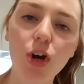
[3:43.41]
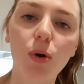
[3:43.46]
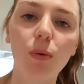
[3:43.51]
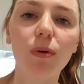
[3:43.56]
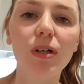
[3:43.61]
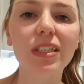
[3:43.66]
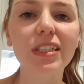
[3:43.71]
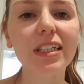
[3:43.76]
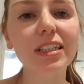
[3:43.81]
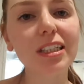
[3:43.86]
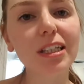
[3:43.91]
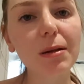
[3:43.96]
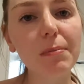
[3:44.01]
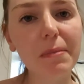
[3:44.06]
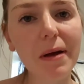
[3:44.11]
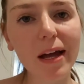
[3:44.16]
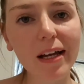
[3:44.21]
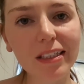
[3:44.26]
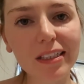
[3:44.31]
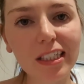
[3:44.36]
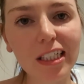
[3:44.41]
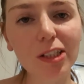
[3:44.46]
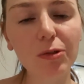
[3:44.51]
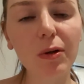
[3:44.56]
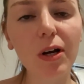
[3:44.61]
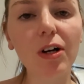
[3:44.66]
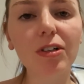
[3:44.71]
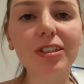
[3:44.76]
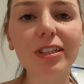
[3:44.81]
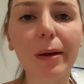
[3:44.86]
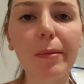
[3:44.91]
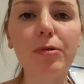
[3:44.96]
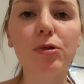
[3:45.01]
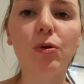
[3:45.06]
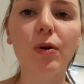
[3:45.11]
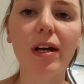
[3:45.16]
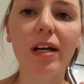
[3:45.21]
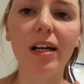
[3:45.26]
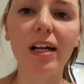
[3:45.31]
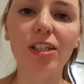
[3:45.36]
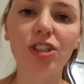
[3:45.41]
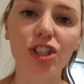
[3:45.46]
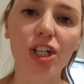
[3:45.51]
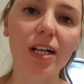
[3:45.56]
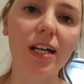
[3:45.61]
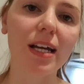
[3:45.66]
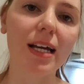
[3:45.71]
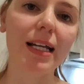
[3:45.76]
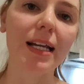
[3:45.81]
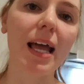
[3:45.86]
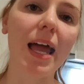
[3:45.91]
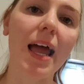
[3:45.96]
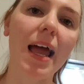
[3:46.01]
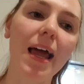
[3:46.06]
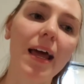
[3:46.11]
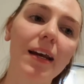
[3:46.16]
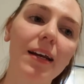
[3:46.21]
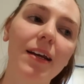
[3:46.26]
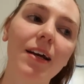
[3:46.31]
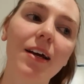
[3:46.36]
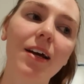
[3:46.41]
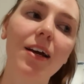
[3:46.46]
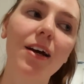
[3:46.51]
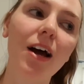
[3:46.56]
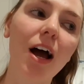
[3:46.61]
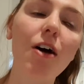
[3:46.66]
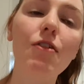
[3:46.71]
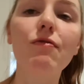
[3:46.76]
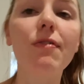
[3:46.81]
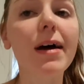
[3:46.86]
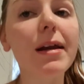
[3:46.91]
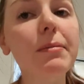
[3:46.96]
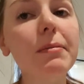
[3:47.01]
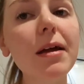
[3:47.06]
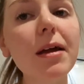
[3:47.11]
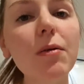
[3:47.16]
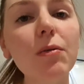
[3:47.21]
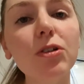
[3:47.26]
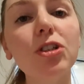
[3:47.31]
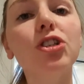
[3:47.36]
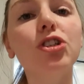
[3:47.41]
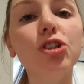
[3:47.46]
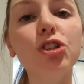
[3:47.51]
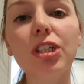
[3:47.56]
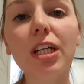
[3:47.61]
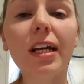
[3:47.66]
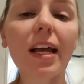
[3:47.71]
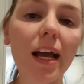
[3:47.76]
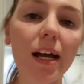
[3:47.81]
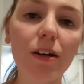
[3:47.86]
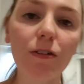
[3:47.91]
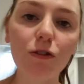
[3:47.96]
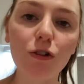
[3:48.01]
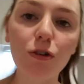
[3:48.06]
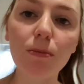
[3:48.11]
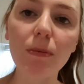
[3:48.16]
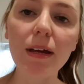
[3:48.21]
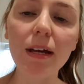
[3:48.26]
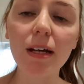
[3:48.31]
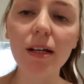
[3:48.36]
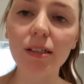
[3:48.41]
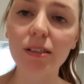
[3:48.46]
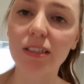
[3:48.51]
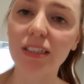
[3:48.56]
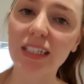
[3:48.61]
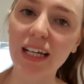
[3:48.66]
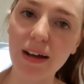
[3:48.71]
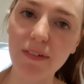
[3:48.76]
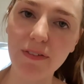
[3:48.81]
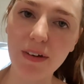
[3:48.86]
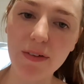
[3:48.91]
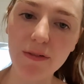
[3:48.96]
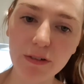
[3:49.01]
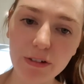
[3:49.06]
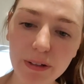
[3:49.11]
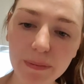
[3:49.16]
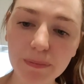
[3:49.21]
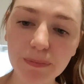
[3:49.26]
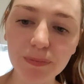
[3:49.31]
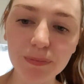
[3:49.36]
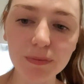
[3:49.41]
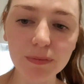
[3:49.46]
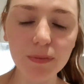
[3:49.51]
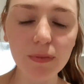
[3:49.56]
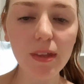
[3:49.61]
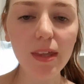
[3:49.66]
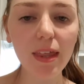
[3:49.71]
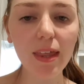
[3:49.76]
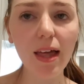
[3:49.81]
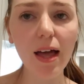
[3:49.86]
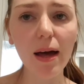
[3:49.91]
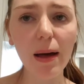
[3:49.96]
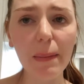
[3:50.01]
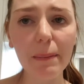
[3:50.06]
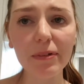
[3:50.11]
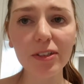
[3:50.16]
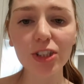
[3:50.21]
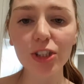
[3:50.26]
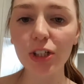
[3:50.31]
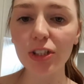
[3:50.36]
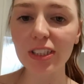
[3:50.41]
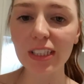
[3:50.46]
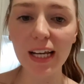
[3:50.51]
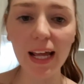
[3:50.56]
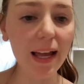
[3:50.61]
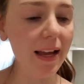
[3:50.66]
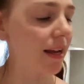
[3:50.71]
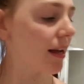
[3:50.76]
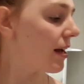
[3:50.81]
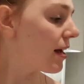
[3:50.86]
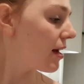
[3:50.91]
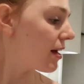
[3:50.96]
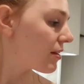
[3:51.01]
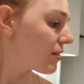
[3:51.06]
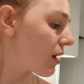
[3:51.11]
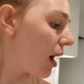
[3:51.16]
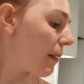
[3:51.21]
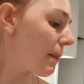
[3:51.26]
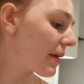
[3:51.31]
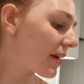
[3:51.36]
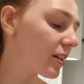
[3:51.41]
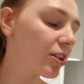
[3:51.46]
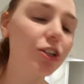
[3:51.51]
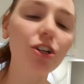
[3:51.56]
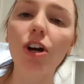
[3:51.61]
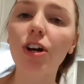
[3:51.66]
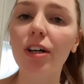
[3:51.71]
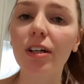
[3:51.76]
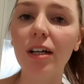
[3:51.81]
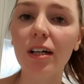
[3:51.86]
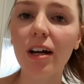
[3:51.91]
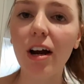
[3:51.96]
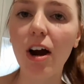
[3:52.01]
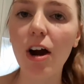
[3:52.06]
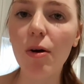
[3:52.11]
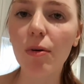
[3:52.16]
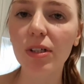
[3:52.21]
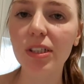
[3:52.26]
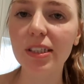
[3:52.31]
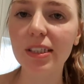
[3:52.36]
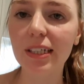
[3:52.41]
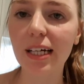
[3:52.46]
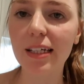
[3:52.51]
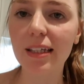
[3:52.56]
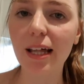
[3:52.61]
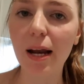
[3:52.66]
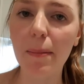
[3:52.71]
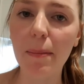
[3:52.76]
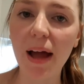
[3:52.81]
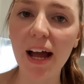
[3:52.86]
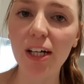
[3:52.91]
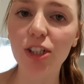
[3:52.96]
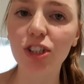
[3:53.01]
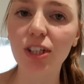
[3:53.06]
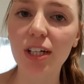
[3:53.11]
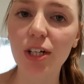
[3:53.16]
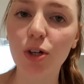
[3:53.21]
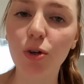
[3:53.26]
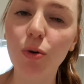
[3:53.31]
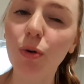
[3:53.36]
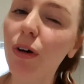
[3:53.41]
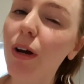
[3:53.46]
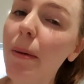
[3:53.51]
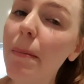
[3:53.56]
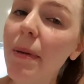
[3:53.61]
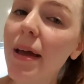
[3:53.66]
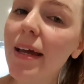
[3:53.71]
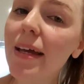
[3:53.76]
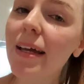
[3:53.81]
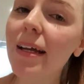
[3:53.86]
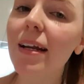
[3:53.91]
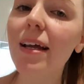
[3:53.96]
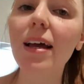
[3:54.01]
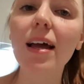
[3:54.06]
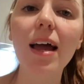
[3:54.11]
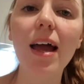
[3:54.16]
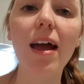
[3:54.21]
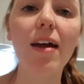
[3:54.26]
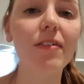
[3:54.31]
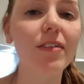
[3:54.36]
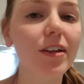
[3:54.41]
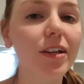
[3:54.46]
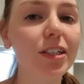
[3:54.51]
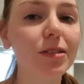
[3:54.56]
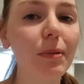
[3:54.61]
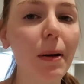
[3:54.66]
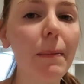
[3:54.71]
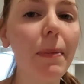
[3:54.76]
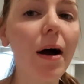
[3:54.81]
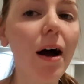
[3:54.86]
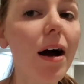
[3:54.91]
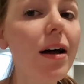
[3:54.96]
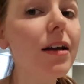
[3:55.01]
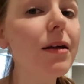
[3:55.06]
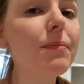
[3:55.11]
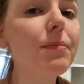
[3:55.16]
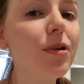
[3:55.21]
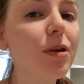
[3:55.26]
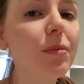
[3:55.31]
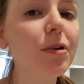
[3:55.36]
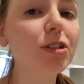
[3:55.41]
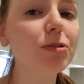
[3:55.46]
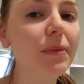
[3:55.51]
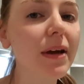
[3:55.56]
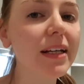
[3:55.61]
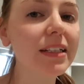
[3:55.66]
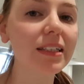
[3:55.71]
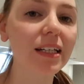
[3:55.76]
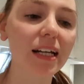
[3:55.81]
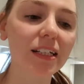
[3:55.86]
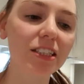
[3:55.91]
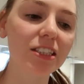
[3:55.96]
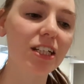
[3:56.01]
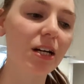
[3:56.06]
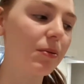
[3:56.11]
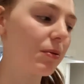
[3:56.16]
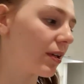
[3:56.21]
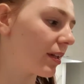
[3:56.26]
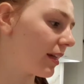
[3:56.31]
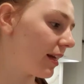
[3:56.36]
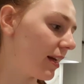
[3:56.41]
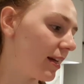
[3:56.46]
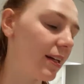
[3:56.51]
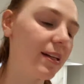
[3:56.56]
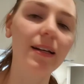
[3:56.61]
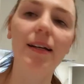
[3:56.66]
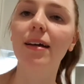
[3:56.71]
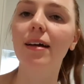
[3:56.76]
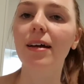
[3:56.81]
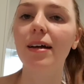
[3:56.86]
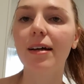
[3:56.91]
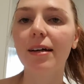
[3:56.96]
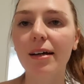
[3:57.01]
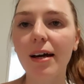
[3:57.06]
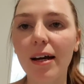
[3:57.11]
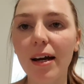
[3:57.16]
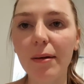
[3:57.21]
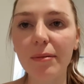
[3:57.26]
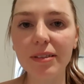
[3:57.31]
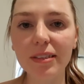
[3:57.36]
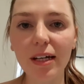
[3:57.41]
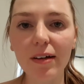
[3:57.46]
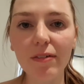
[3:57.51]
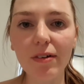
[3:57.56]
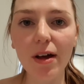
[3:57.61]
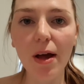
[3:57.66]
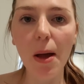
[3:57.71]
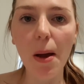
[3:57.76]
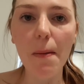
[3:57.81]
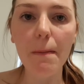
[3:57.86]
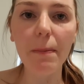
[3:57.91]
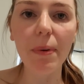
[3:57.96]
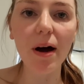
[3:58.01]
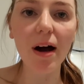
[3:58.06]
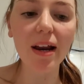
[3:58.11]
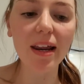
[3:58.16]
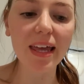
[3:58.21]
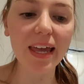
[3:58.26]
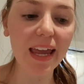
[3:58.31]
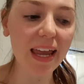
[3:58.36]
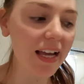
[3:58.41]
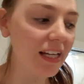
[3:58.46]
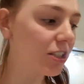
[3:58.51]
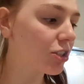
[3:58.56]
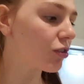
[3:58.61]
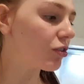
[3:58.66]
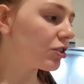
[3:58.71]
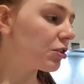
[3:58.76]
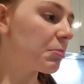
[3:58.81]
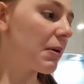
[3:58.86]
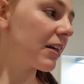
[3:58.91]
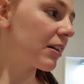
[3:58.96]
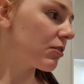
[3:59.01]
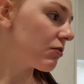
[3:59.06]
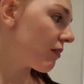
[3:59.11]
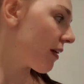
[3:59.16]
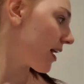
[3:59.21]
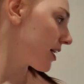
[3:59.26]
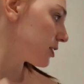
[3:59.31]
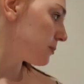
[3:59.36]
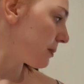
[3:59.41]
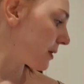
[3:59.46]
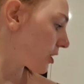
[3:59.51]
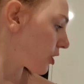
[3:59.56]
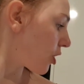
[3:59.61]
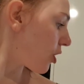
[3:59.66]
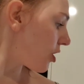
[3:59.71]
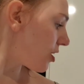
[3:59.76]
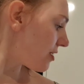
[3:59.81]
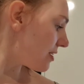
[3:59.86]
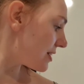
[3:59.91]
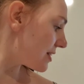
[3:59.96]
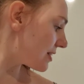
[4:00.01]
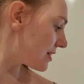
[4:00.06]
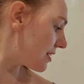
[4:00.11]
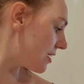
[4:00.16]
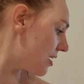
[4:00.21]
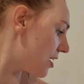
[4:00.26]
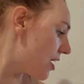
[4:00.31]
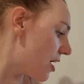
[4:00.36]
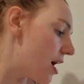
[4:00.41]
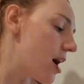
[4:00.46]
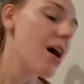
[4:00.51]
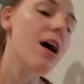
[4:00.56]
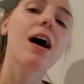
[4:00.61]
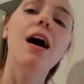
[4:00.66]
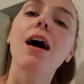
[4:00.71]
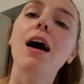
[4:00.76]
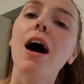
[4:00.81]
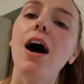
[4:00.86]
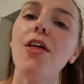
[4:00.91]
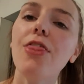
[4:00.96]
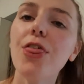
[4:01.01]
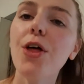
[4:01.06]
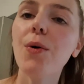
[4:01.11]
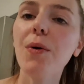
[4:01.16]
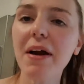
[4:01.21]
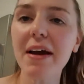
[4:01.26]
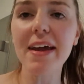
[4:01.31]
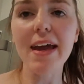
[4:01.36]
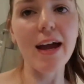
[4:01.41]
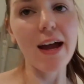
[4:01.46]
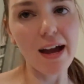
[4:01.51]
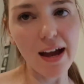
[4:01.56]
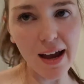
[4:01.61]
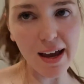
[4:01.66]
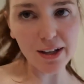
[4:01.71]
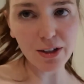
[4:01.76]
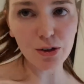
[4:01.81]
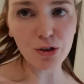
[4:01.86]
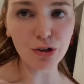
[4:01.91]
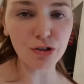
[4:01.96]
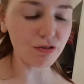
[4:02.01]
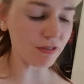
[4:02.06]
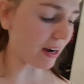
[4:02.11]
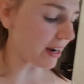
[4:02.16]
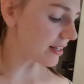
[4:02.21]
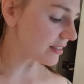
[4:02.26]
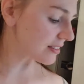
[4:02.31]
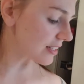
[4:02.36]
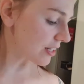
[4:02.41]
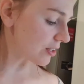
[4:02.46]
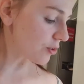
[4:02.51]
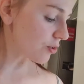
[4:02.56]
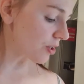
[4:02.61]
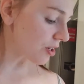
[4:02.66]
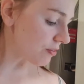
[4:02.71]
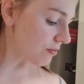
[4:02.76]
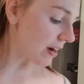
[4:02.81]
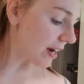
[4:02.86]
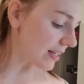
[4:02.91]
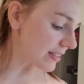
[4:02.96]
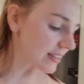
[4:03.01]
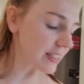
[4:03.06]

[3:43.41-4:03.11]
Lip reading: We stick to the basics. We alternate between a chicken and a red meat, which is usually kangaroo meat because it's our favorite. So today I'm making the coconut curry, which is something that I'm actually good at making. Everything else my partner pretty much makes, and I just help clean and cut up stuff. But he is going to make the rice, because although I can cook rice, and cooking rice